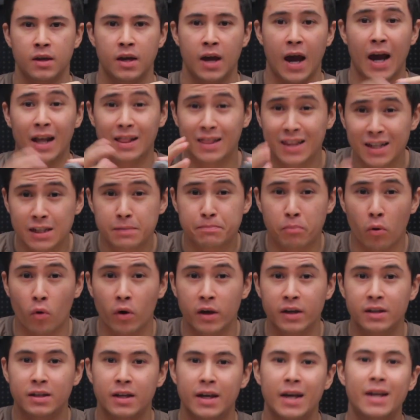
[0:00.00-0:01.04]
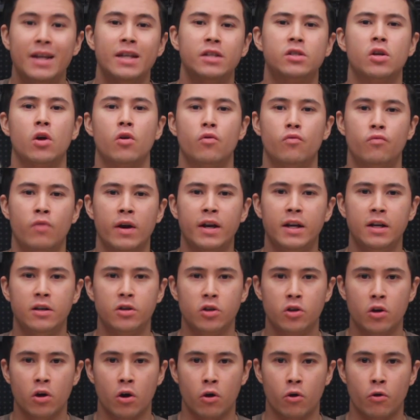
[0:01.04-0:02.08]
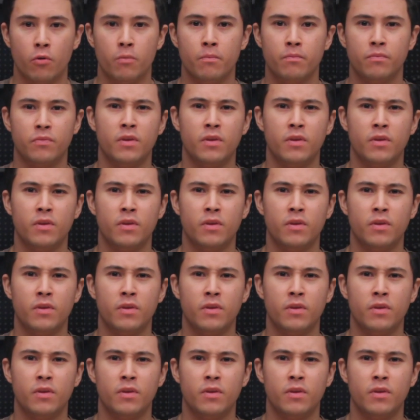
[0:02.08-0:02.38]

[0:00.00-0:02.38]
At this point, it is ready to go.